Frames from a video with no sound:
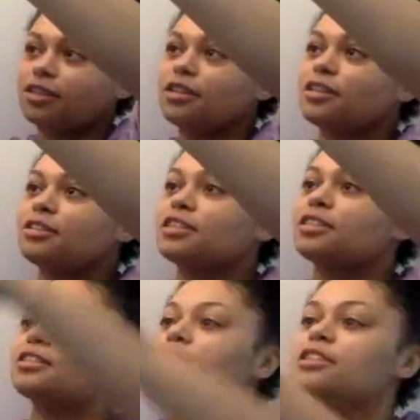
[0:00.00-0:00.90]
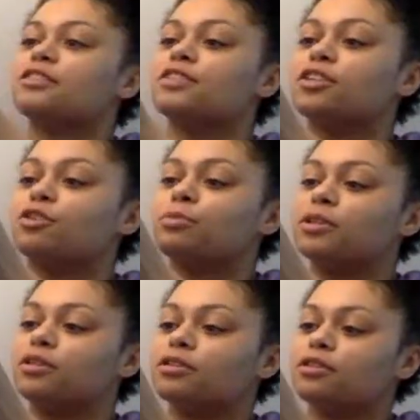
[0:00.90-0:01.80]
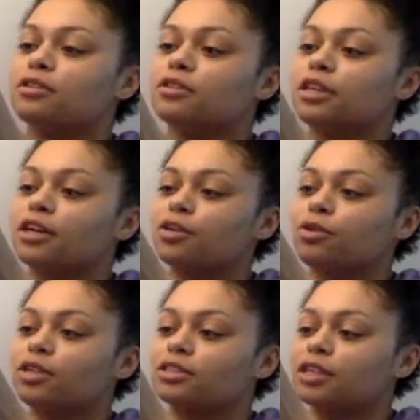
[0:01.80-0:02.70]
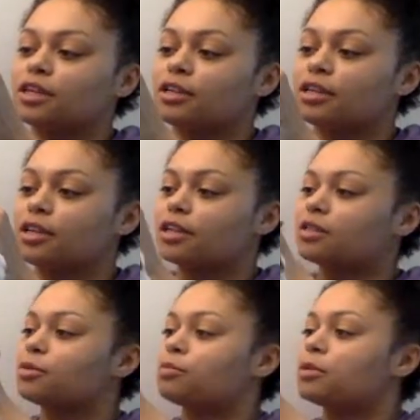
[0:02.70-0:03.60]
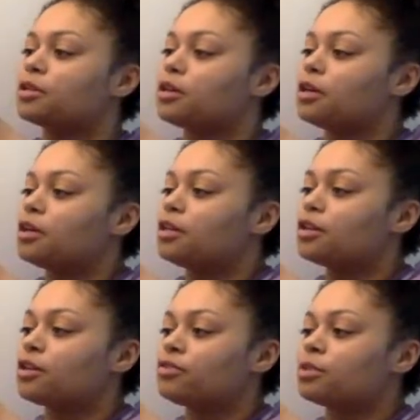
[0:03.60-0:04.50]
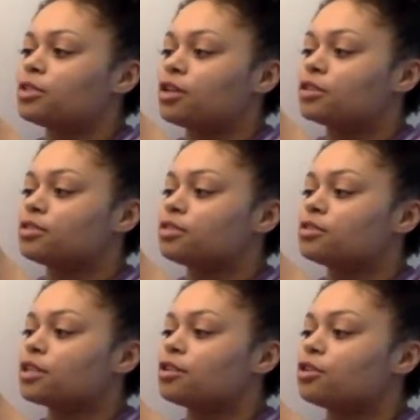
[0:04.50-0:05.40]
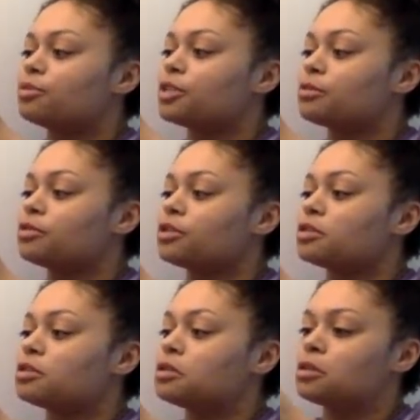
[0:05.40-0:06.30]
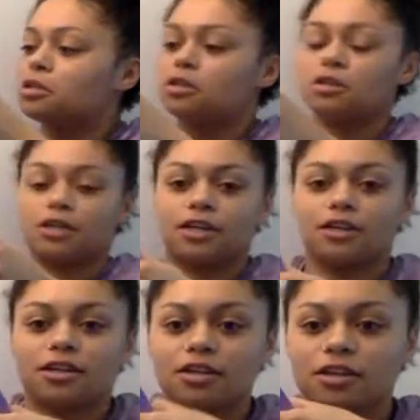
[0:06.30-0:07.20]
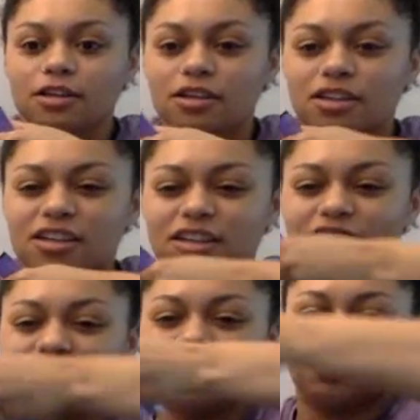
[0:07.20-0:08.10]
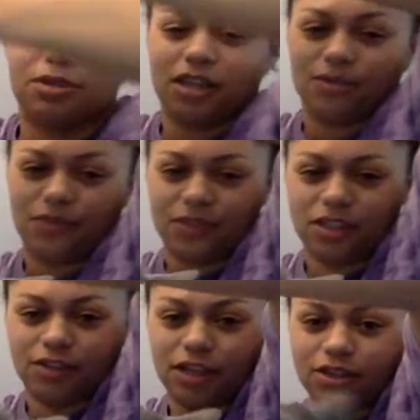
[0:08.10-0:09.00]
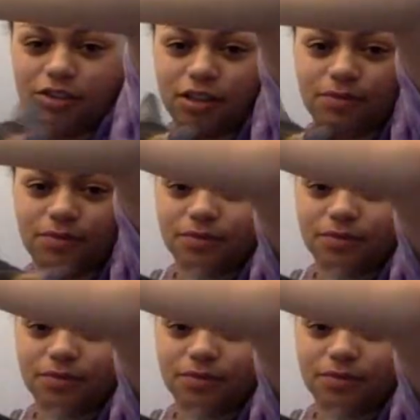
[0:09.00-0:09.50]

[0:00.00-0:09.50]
Oh, let's see if they open. I got you all excited and I can't get them opened. They are from the dollar store, so don't get your hopes up, Luna. Okay. Here we go. You ready, Luna?